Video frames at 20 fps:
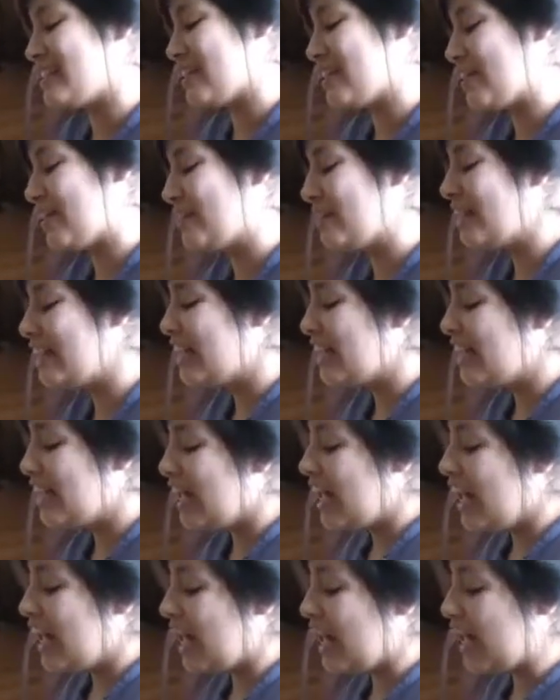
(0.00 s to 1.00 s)
So,
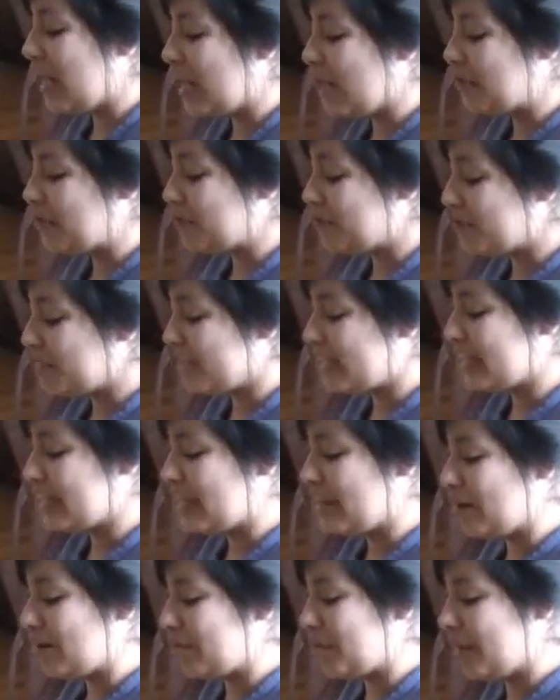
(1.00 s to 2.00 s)
um,
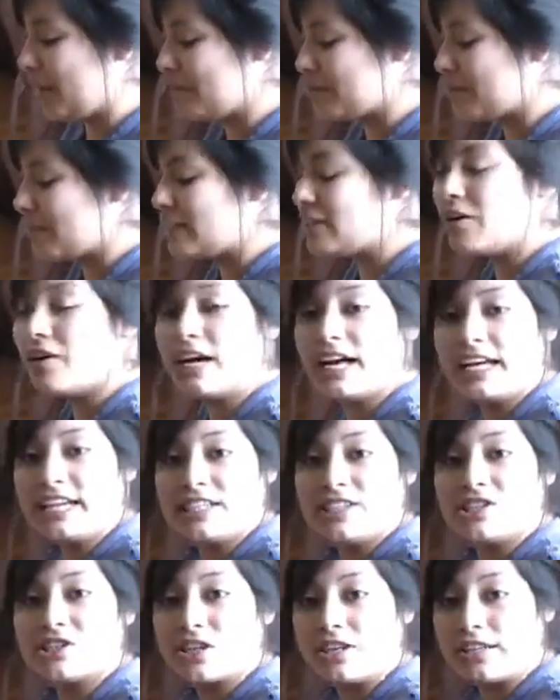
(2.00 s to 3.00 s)
anyhow, but I'm going to go ahead
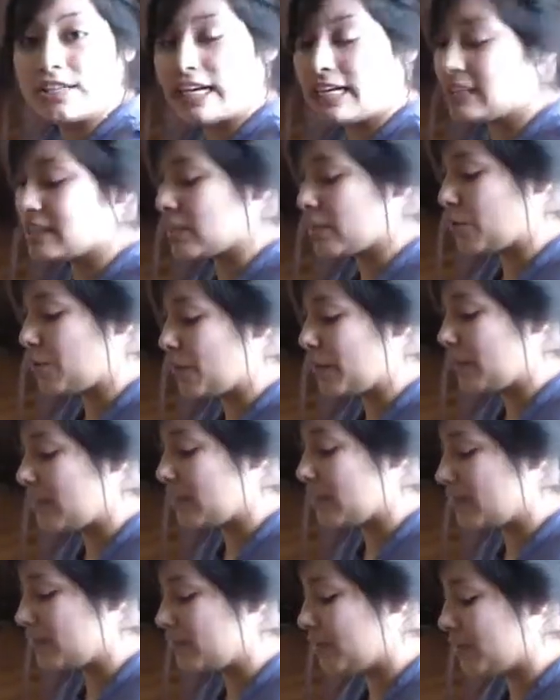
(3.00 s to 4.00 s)
and show you guys a quick
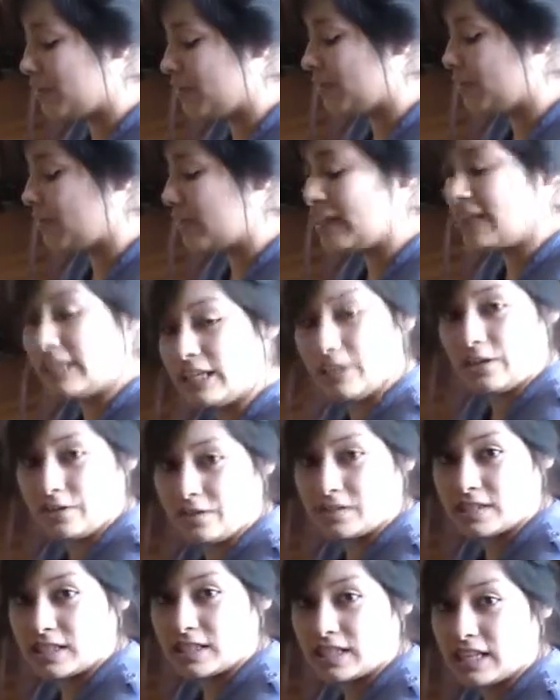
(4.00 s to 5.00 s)
view of what he
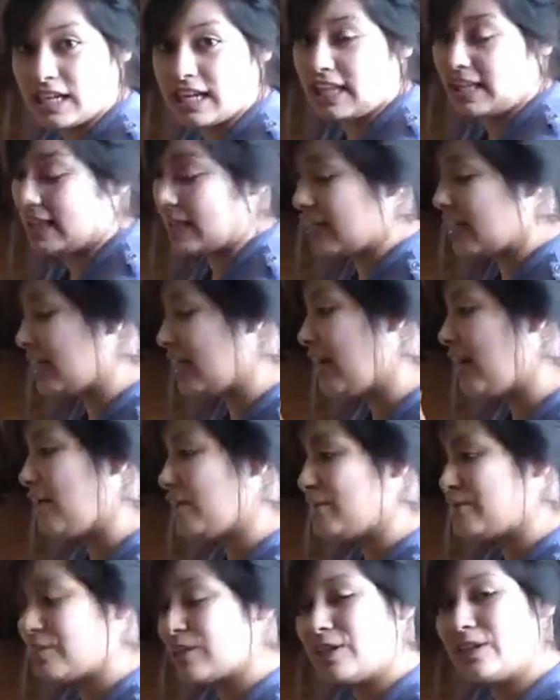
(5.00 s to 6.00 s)
knows, and then I'll
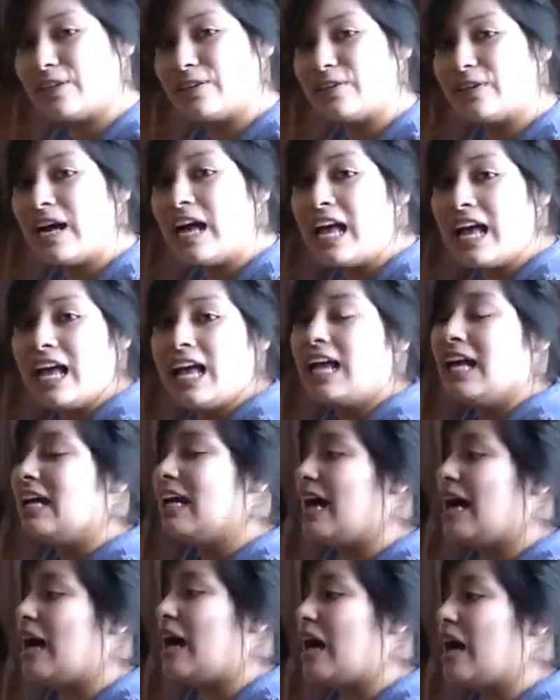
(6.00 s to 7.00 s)
show you
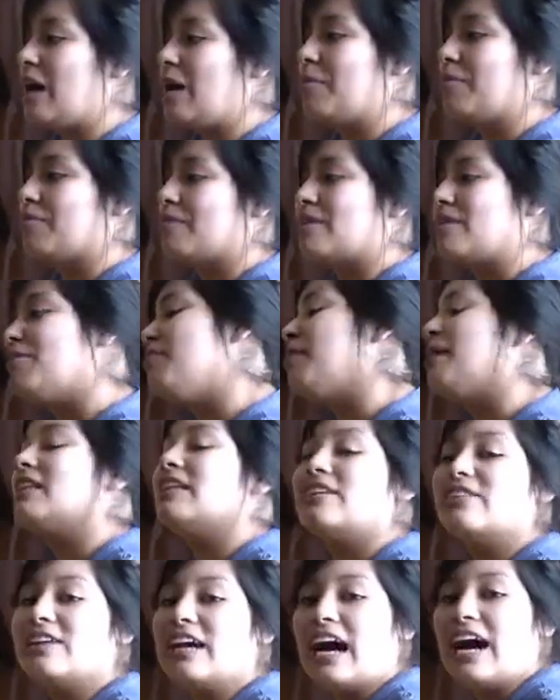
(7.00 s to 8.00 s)
um, little by
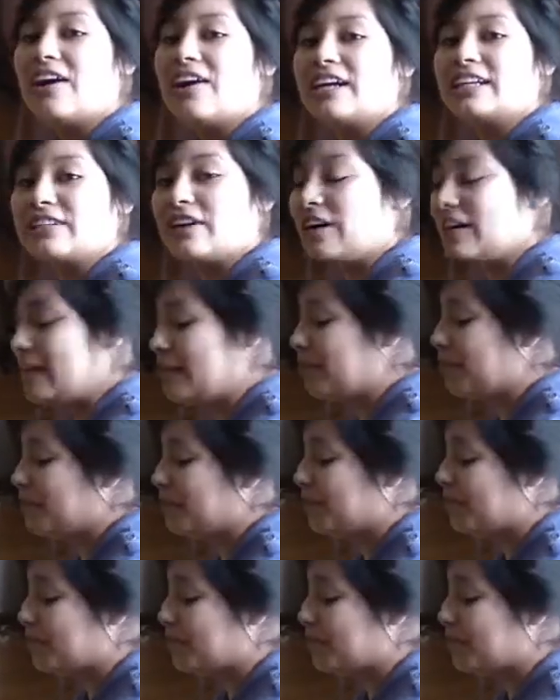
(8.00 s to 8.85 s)
little how I taught him.